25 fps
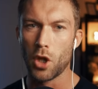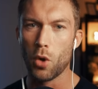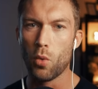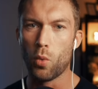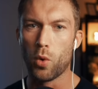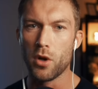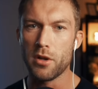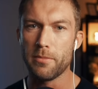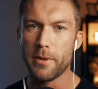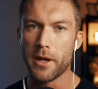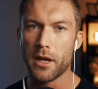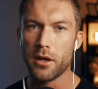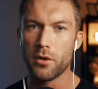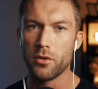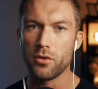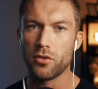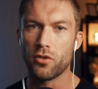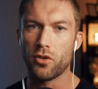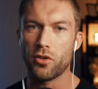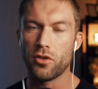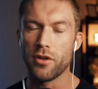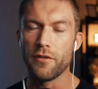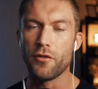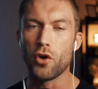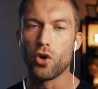What
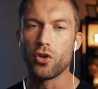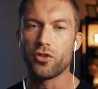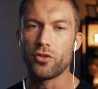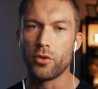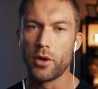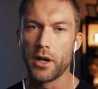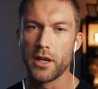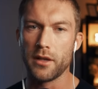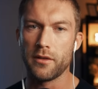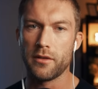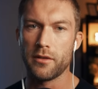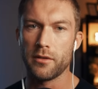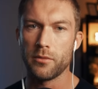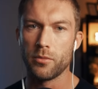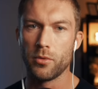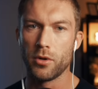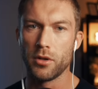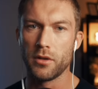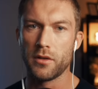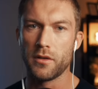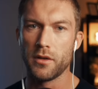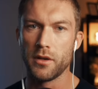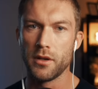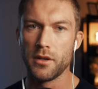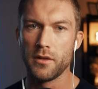about divorce rates?
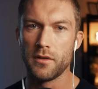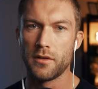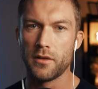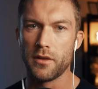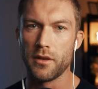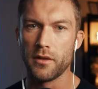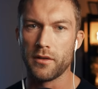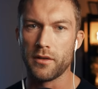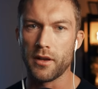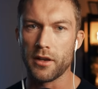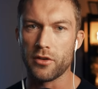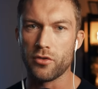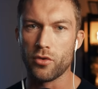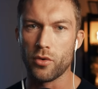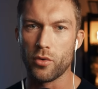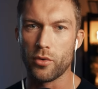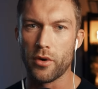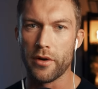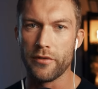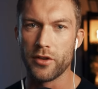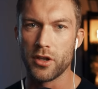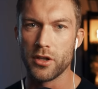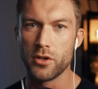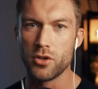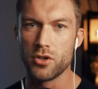What did the sexual
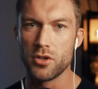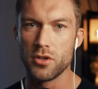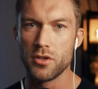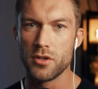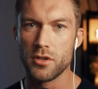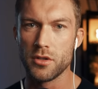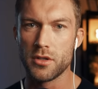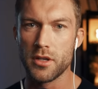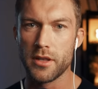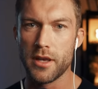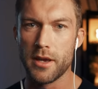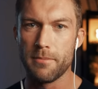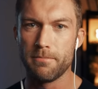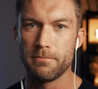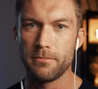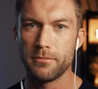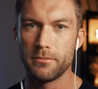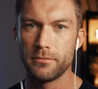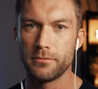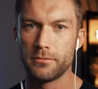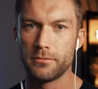revolution do to them?